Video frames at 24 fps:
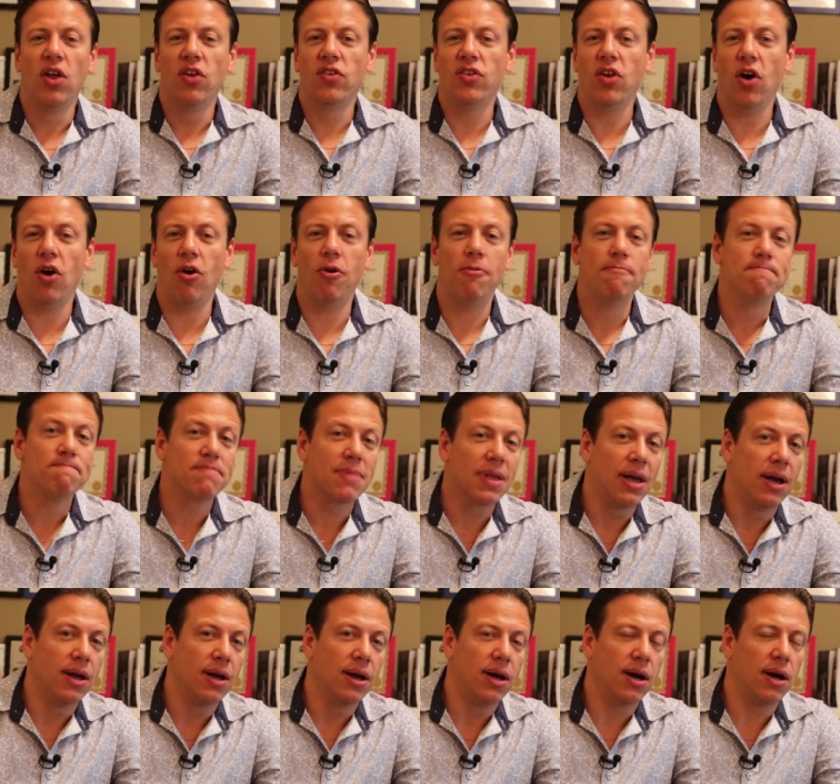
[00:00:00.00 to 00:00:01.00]
So
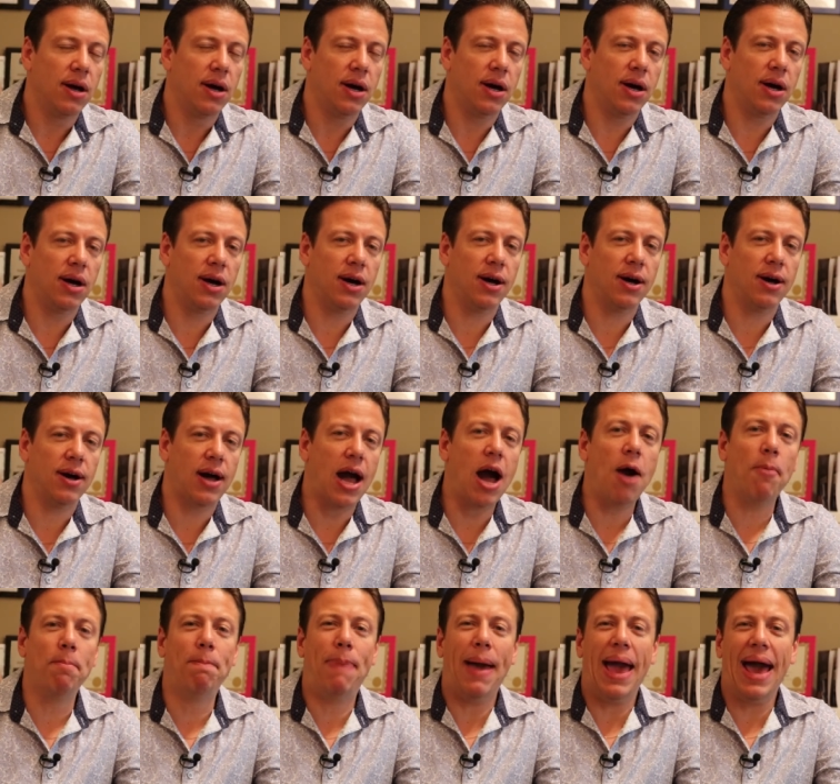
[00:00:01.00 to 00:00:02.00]
uh,
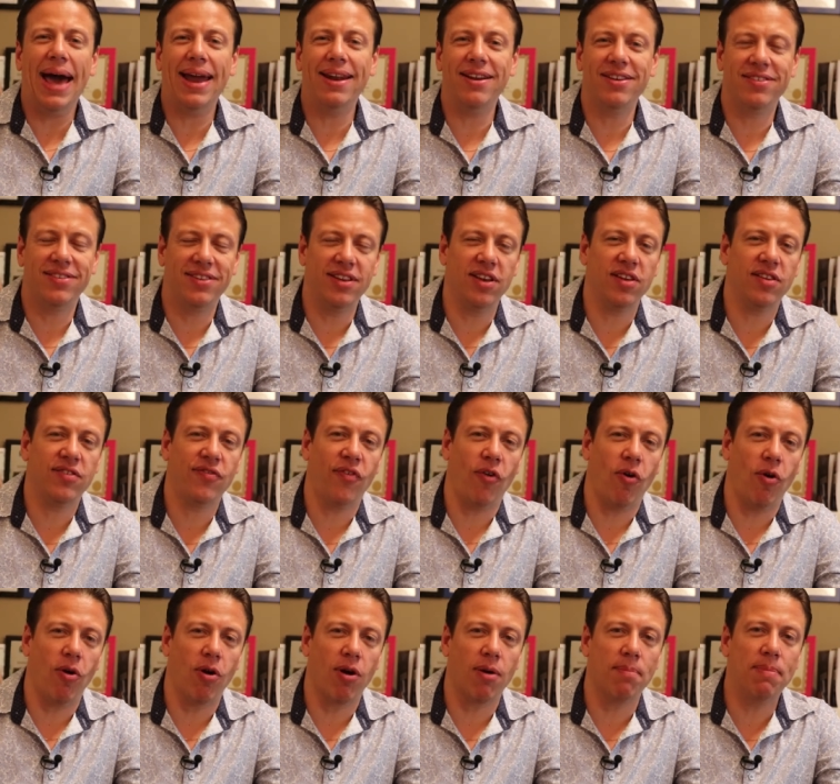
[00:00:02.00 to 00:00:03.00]
how bad is this
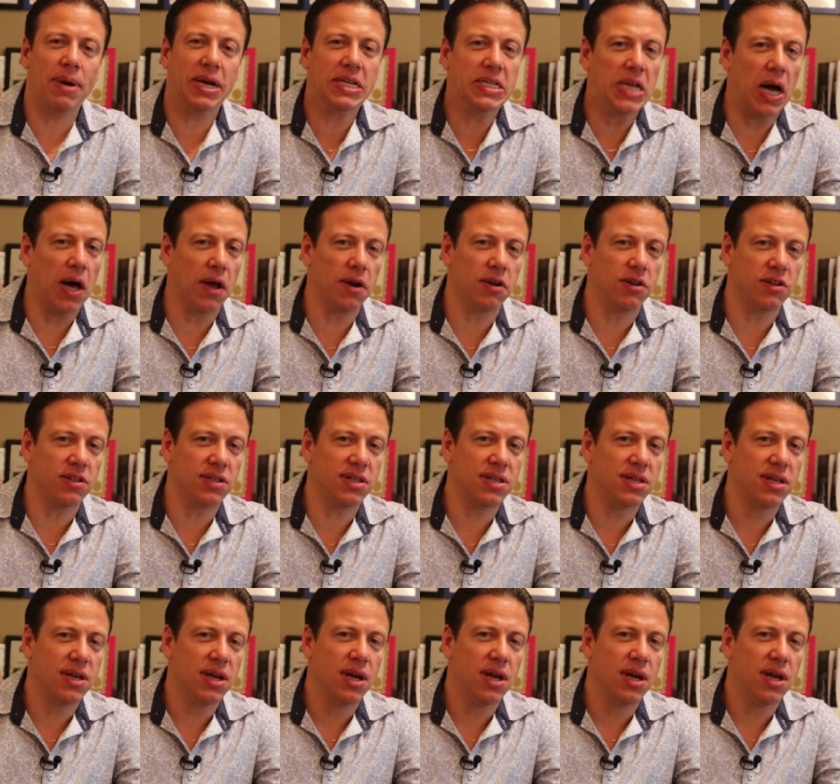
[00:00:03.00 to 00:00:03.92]
for McDonald's?